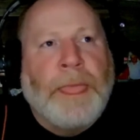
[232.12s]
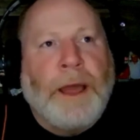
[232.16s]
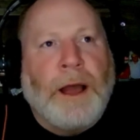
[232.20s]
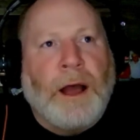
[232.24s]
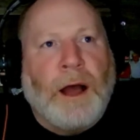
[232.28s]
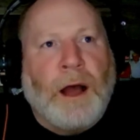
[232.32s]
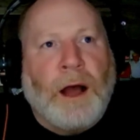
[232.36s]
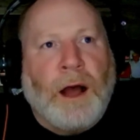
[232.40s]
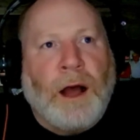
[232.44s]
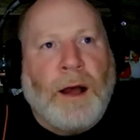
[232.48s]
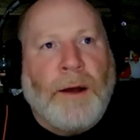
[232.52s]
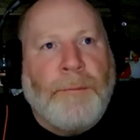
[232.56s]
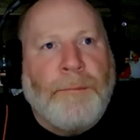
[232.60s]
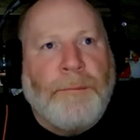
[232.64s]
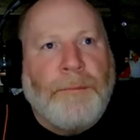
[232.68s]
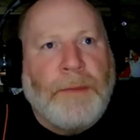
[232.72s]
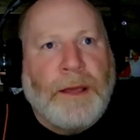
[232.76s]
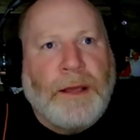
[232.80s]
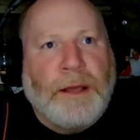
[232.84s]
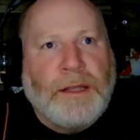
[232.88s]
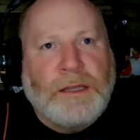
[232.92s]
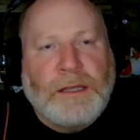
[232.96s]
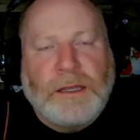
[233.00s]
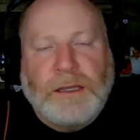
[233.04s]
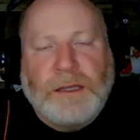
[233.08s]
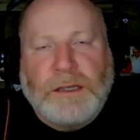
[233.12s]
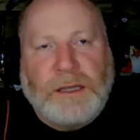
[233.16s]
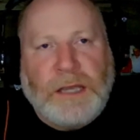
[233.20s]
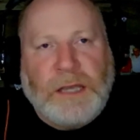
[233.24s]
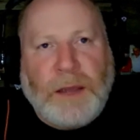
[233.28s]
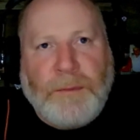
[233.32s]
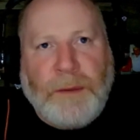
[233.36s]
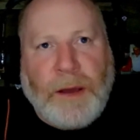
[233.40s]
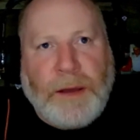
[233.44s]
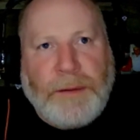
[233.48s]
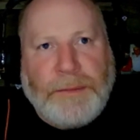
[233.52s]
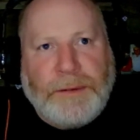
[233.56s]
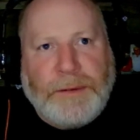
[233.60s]
Um, it's the
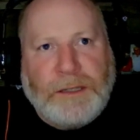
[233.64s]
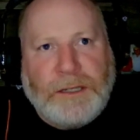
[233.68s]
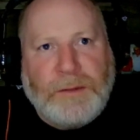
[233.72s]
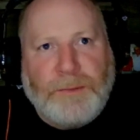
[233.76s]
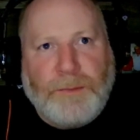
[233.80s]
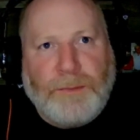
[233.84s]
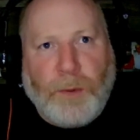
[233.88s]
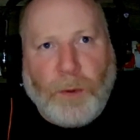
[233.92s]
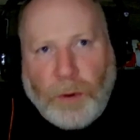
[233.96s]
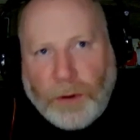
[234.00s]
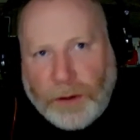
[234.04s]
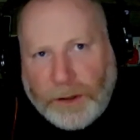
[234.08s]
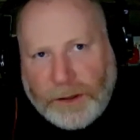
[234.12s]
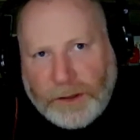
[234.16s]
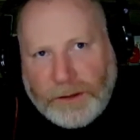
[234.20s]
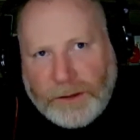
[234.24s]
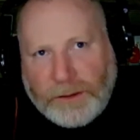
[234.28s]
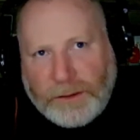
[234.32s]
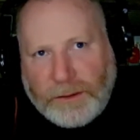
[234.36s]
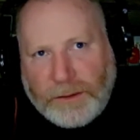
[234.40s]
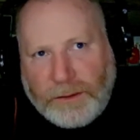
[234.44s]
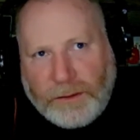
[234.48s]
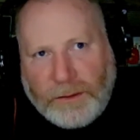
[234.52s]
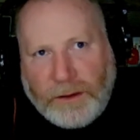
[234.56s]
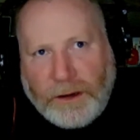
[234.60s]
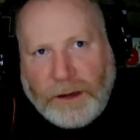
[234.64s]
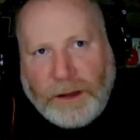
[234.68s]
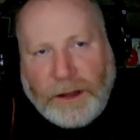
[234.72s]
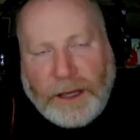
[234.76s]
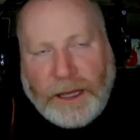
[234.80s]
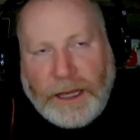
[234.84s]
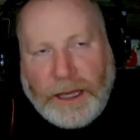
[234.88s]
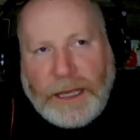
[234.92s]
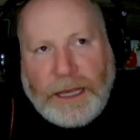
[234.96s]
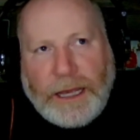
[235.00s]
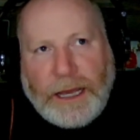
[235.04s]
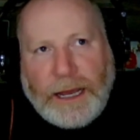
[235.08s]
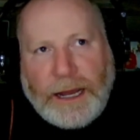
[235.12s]
same way with sports,
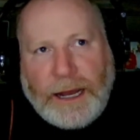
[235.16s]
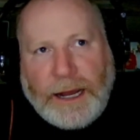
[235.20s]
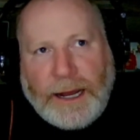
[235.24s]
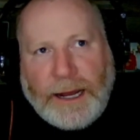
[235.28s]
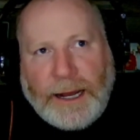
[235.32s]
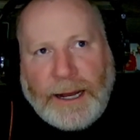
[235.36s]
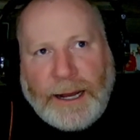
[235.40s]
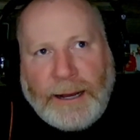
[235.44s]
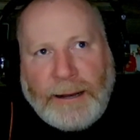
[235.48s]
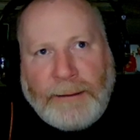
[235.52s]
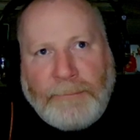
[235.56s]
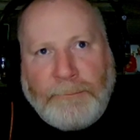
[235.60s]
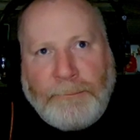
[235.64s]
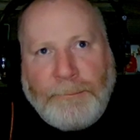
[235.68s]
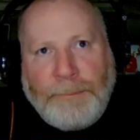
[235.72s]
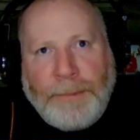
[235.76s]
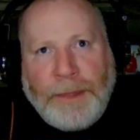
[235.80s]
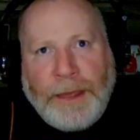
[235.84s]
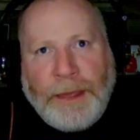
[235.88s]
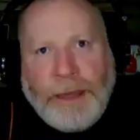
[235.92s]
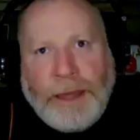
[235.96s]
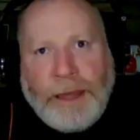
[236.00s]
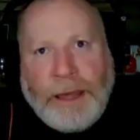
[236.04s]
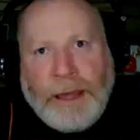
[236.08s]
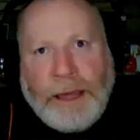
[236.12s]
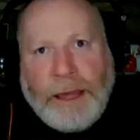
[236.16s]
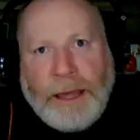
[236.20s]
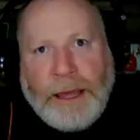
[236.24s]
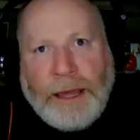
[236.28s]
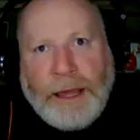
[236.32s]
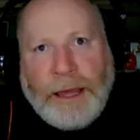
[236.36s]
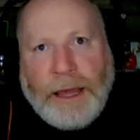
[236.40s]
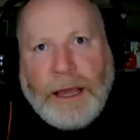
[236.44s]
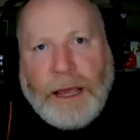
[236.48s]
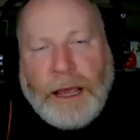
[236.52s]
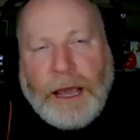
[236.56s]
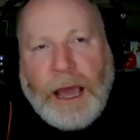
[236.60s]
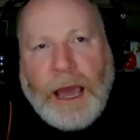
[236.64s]
really. Um,
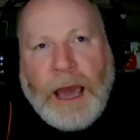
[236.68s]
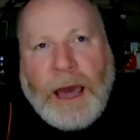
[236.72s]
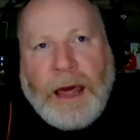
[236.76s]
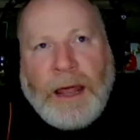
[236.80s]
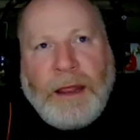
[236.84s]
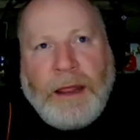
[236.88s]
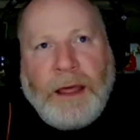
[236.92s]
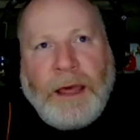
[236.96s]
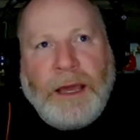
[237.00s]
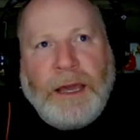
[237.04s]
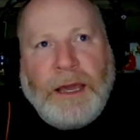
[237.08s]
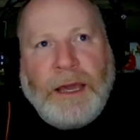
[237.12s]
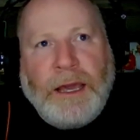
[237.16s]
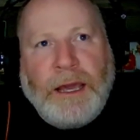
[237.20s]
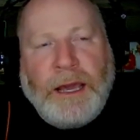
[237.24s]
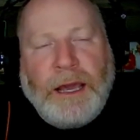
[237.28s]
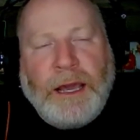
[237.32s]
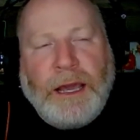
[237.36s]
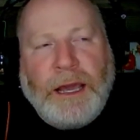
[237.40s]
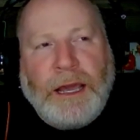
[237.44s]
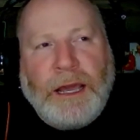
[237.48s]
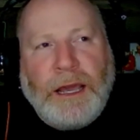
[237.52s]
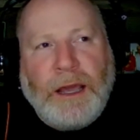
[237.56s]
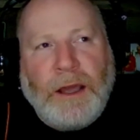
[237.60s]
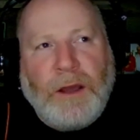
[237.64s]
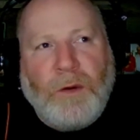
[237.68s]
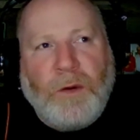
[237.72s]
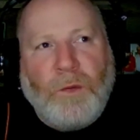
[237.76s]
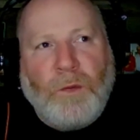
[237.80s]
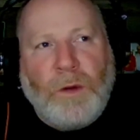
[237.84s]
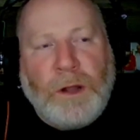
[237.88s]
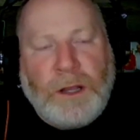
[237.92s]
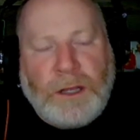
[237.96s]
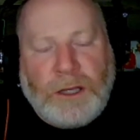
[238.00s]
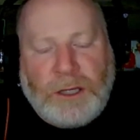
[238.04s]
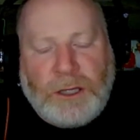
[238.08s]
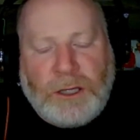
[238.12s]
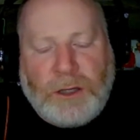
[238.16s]
and like
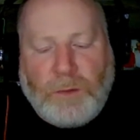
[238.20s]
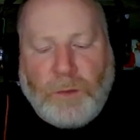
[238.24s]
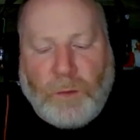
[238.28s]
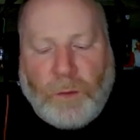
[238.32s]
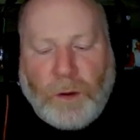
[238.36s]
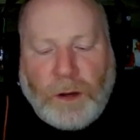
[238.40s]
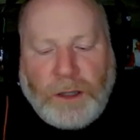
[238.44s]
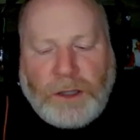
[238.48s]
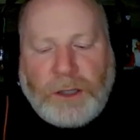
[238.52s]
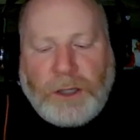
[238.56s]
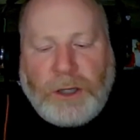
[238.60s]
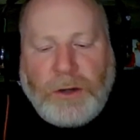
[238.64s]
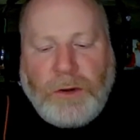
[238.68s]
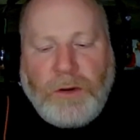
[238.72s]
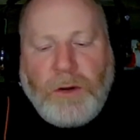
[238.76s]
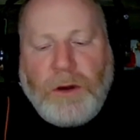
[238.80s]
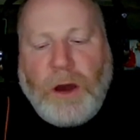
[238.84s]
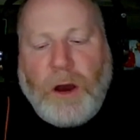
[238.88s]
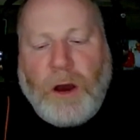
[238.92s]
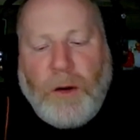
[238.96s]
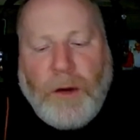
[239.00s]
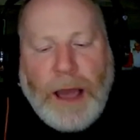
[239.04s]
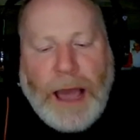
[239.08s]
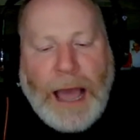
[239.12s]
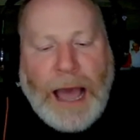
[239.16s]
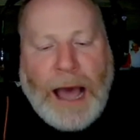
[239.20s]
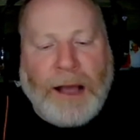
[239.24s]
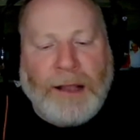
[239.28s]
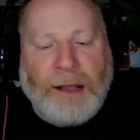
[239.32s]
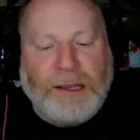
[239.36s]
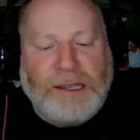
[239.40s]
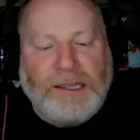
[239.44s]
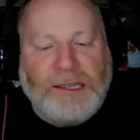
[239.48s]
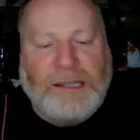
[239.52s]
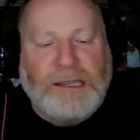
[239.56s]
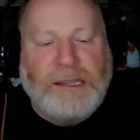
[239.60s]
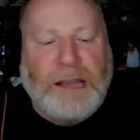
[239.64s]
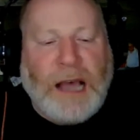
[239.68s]
when once you go
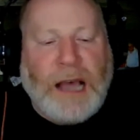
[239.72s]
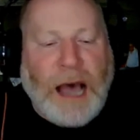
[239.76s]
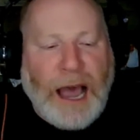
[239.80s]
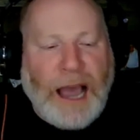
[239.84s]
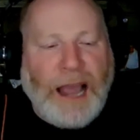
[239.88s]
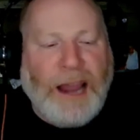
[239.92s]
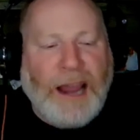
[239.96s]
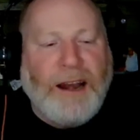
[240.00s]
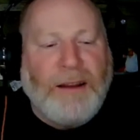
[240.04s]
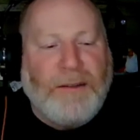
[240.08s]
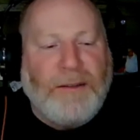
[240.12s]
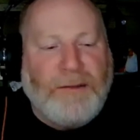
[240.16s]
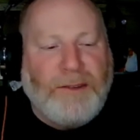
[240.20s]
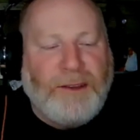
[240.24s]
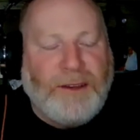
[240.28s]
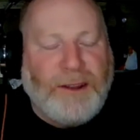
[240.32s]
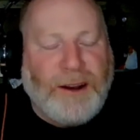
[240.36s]
outside of the